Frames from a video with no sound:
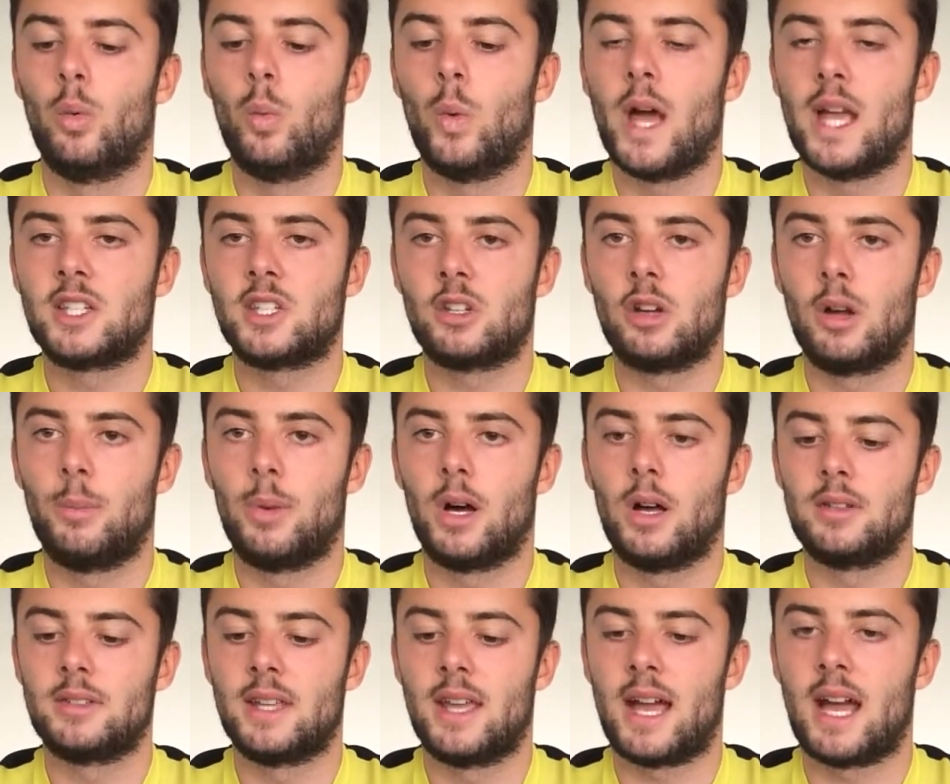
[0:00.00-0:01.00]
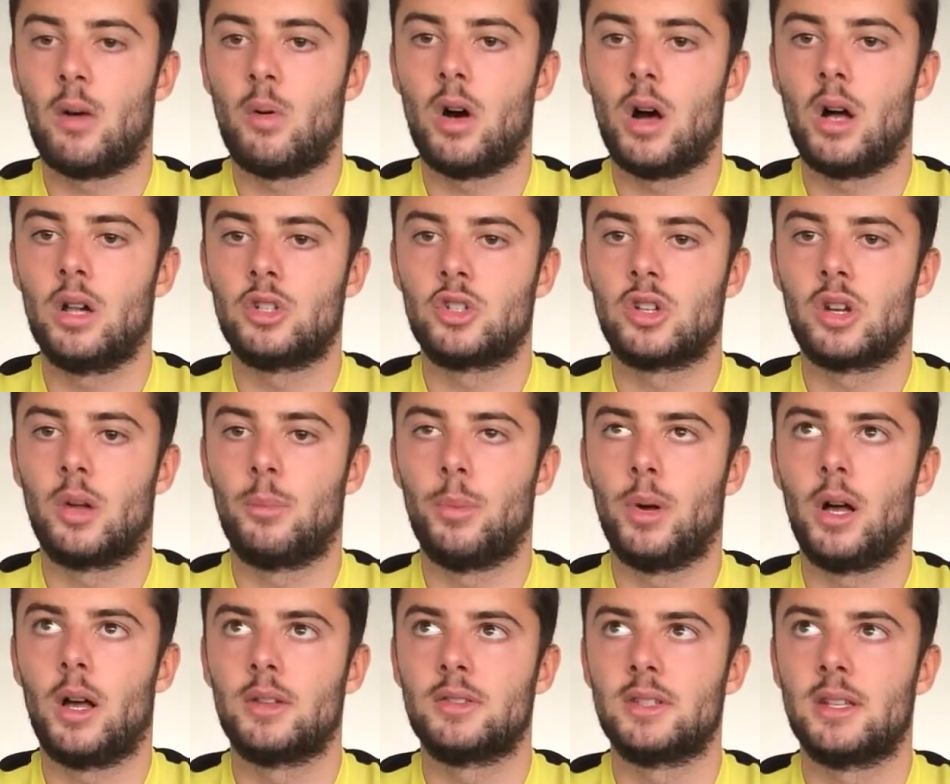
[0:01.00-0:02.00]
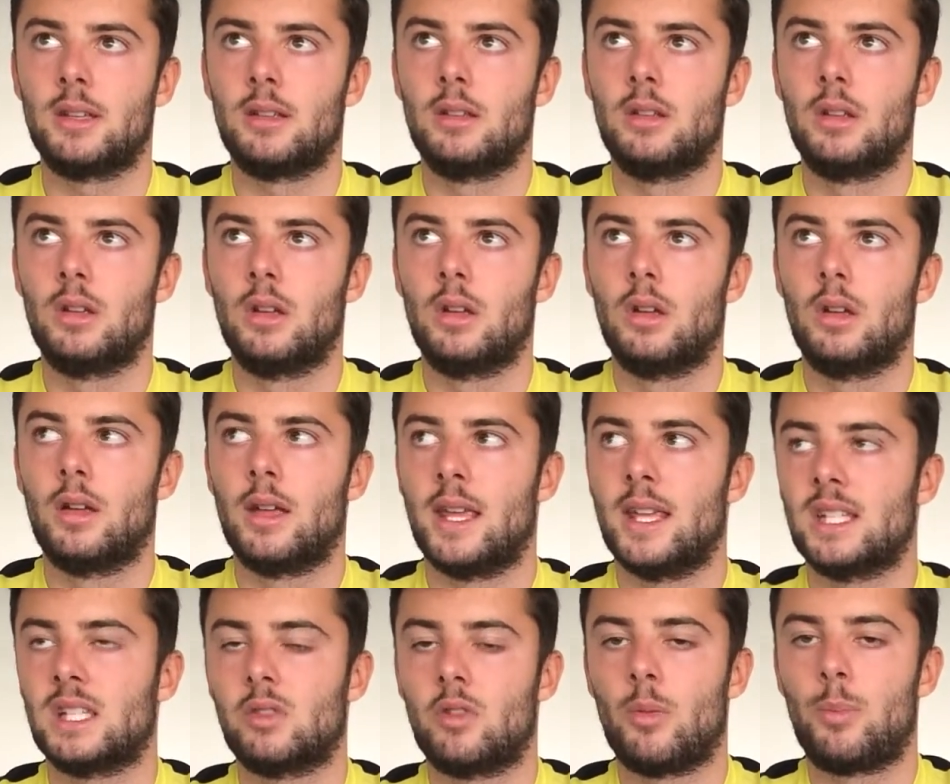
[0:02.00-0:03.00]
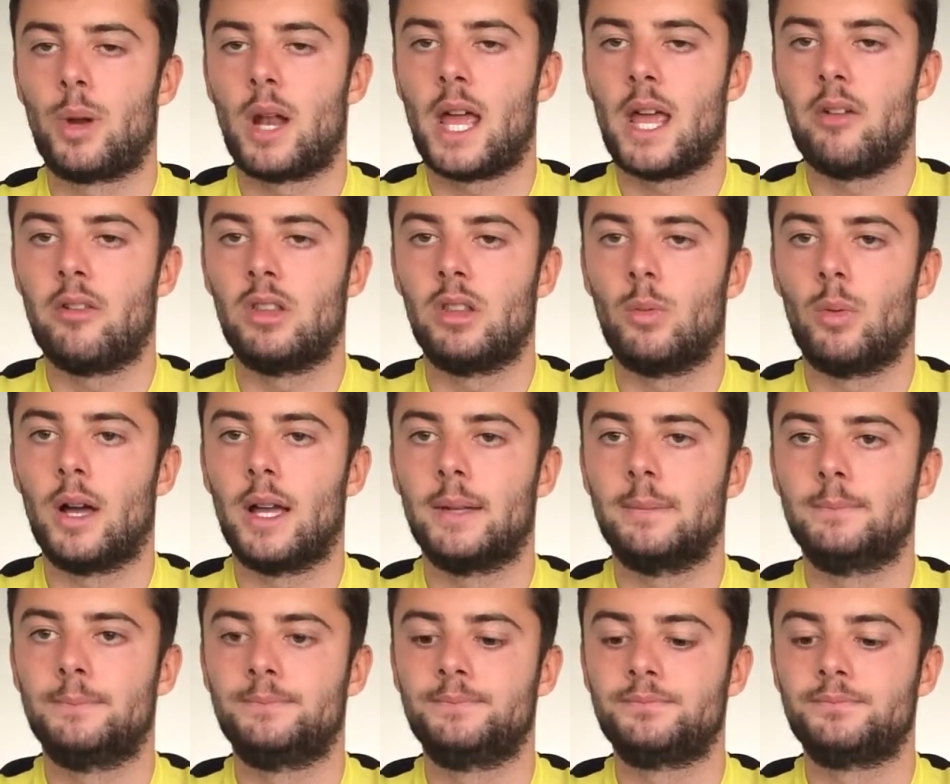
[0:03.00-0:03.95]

Where should I pass it? How hard should I pass it? Is there a player in the way?